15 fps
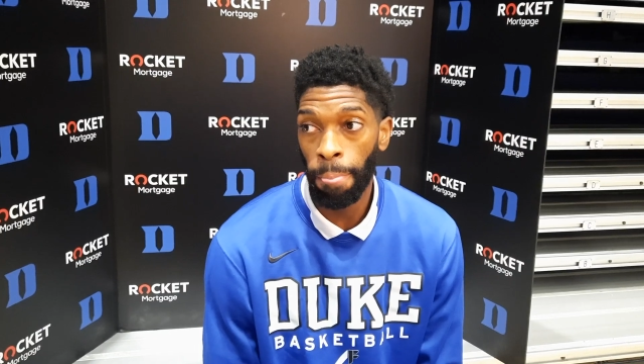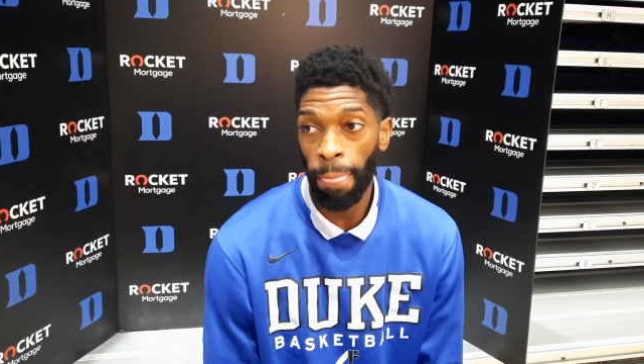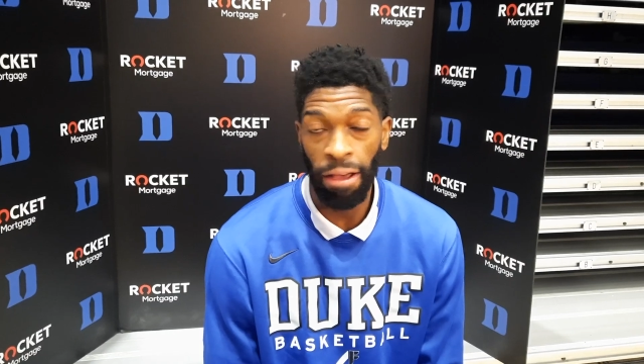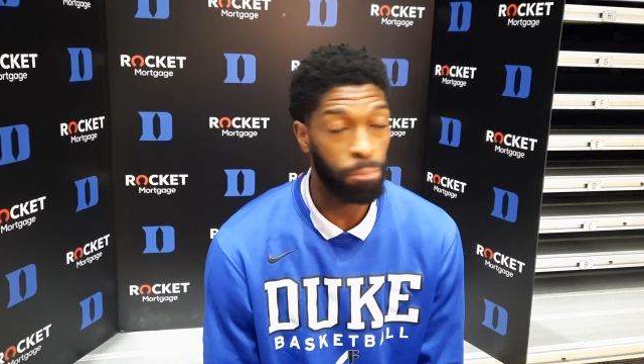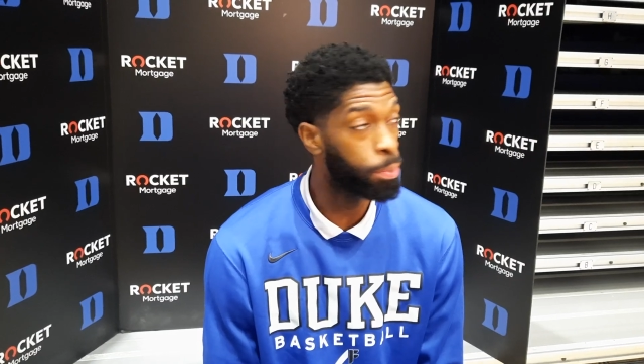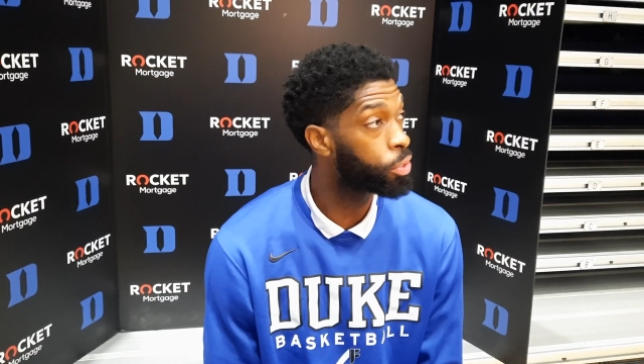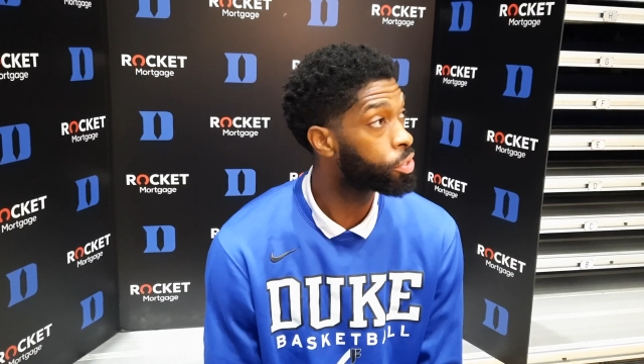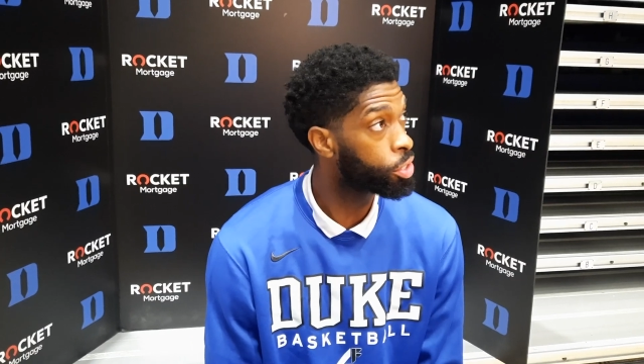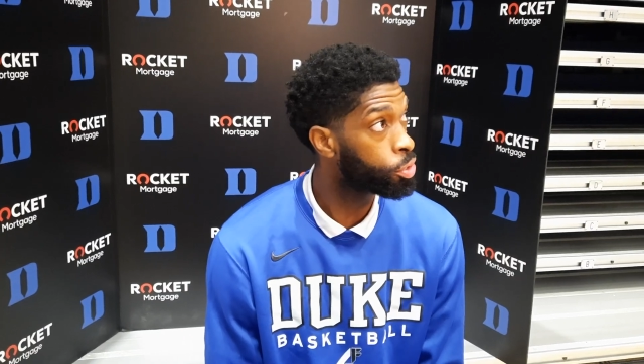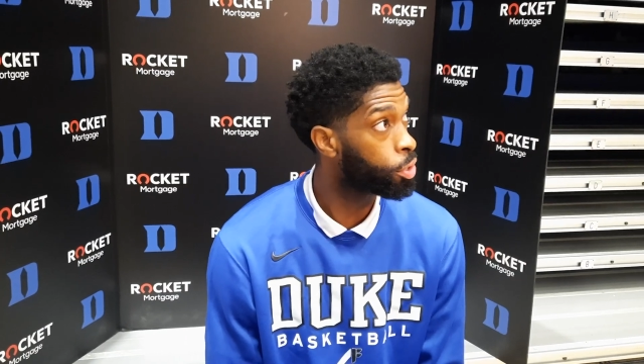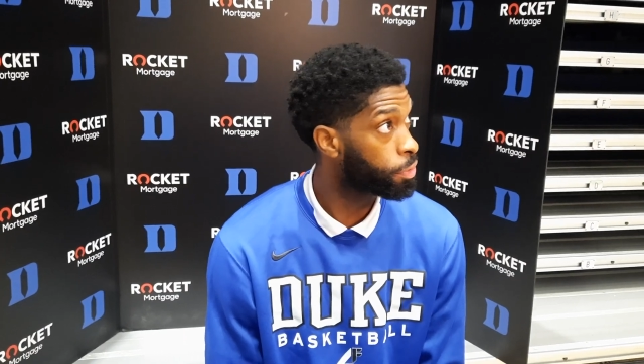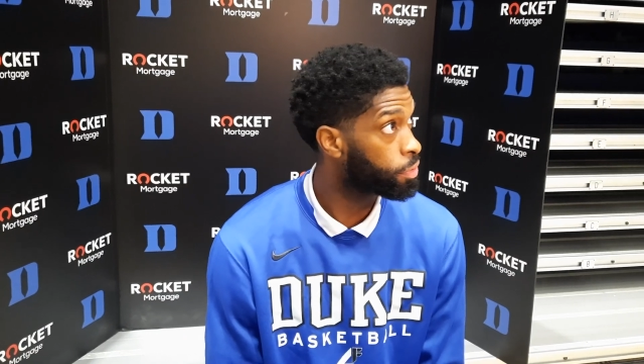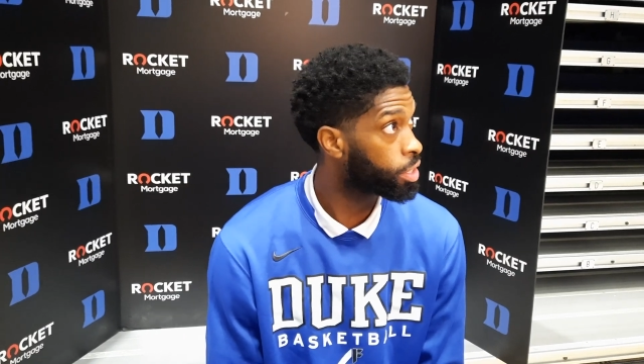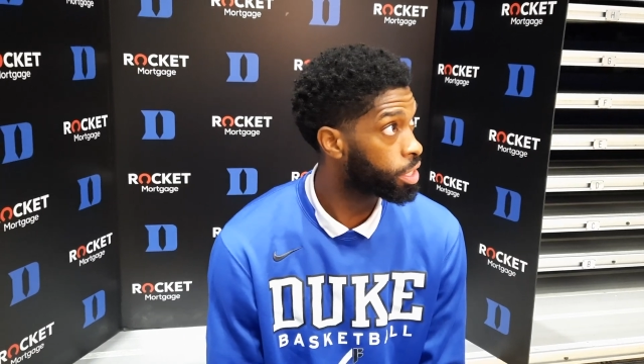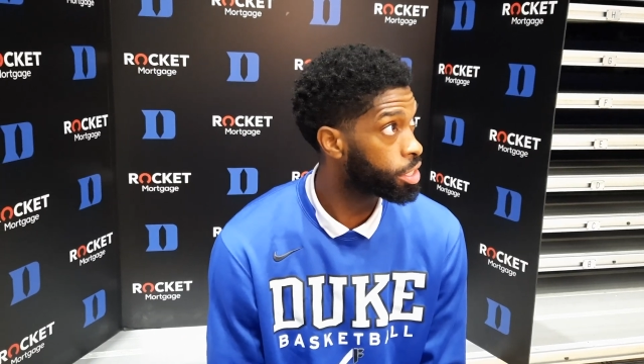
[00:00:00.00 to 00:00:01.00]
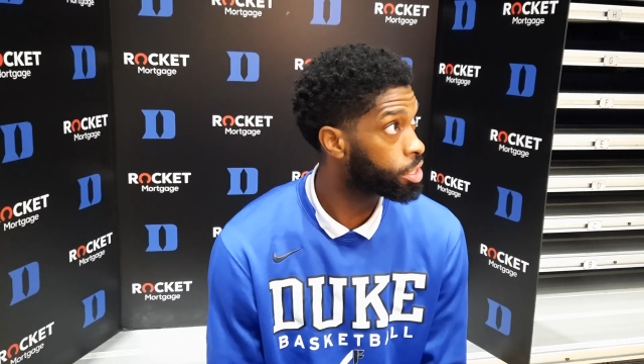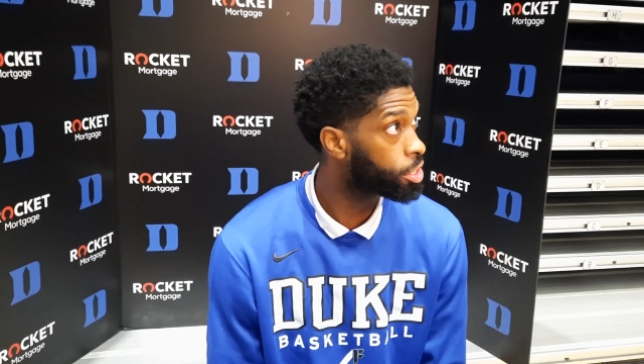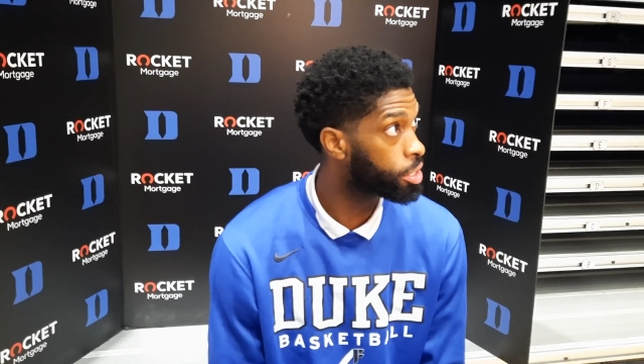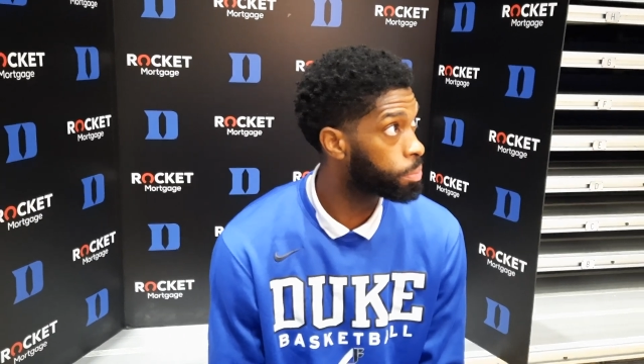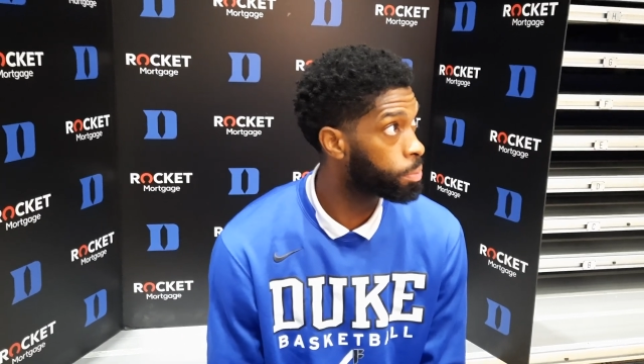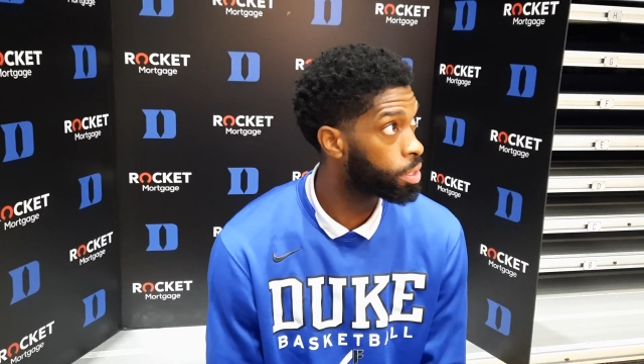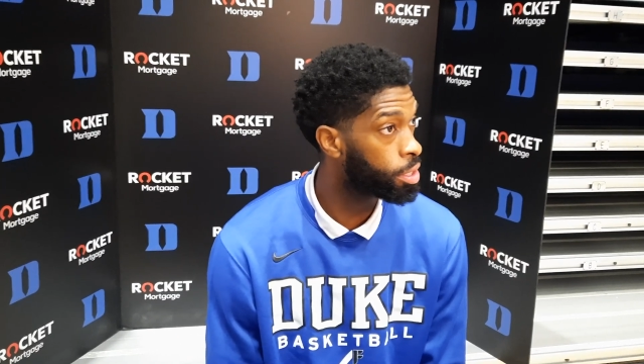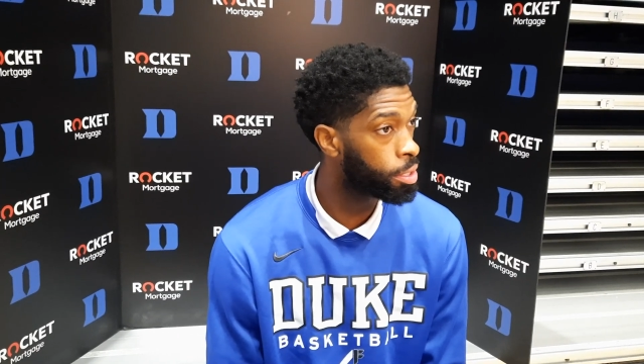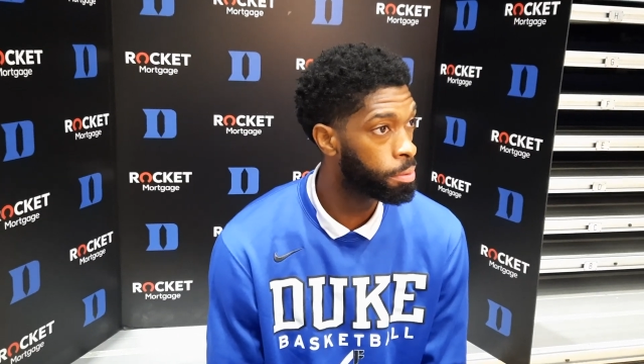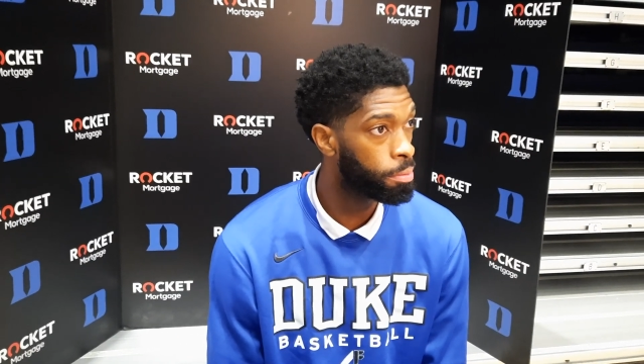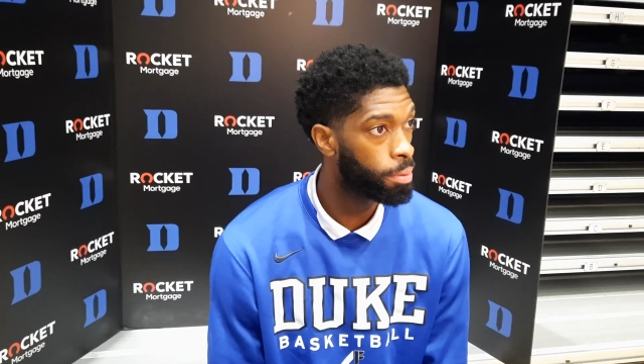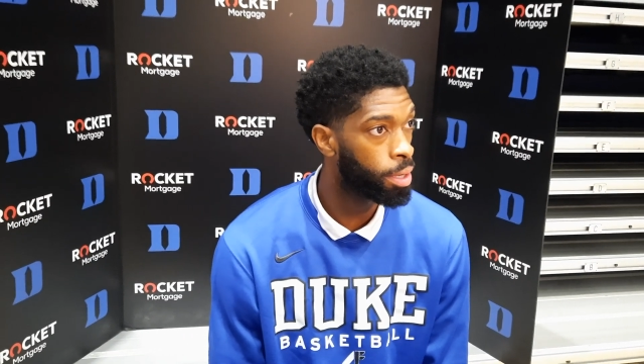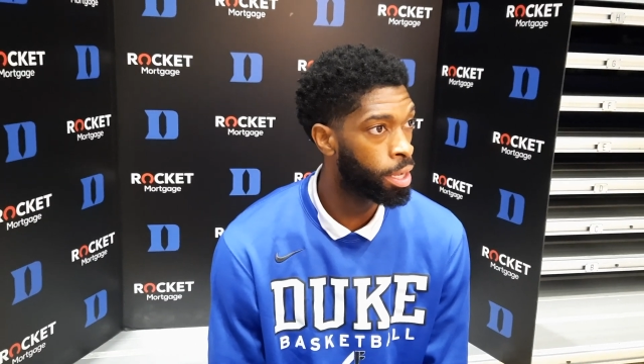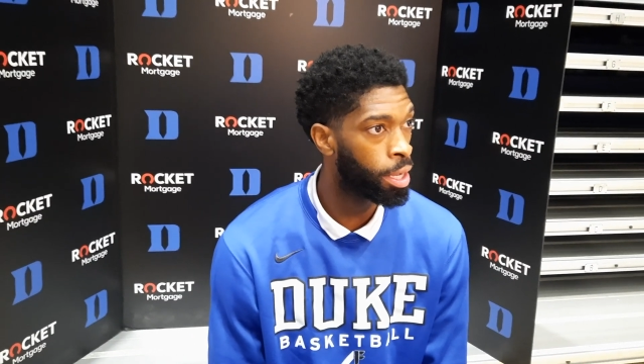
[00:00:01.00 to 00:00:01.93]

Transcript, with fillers: I built a great relationship with him.